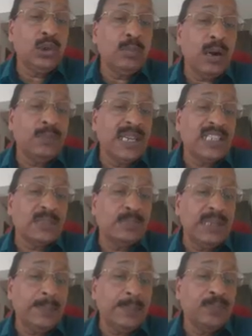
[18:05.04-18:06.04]
of the
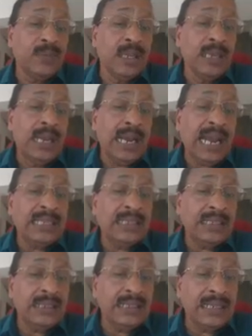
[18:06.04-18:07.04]
speed. At
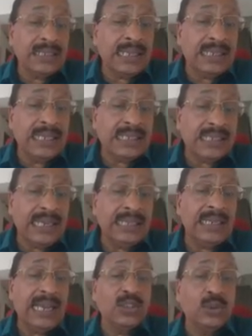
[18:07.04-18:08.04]
steady
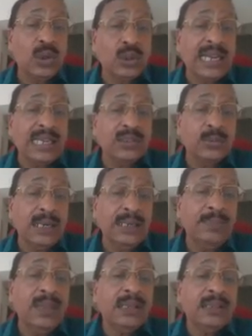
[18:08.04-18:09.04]
state, as you know that one,
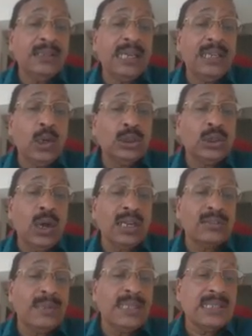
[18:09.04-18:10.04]
the load torque
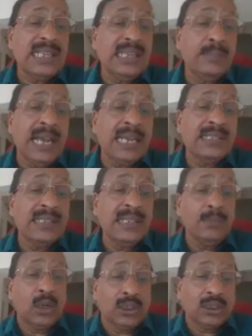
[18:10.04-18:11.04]
will be same as the
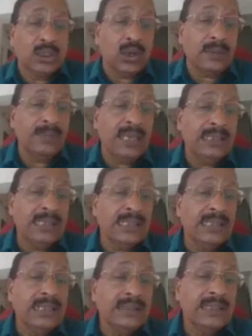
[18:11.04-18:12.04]
motor torque. That is,
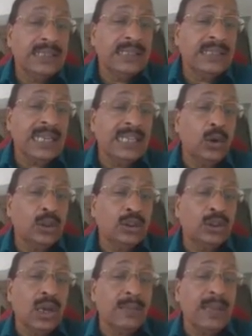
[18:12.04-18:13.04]
this is the load
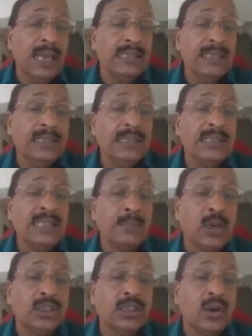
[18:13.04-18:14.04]
torque and this is the
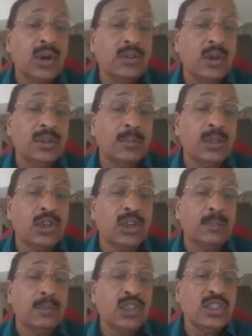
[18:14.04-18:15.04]
motor torque or motor
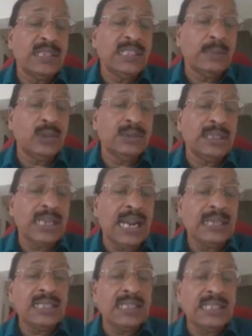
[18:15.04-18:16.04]
torque produced by the motor.
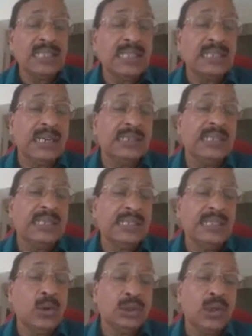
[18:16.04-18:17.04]
Under steady state
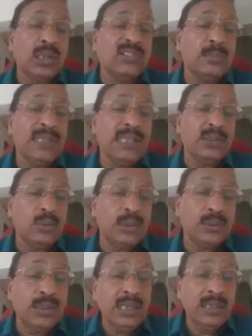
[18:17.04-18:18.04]
condition, load torque will be equal
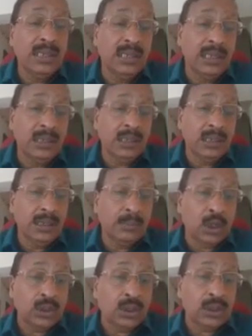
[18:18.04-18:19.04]
to the
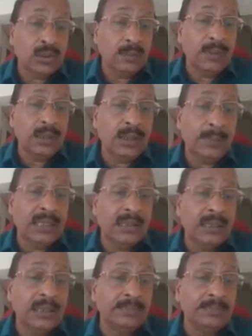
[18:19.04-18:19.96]
motor, the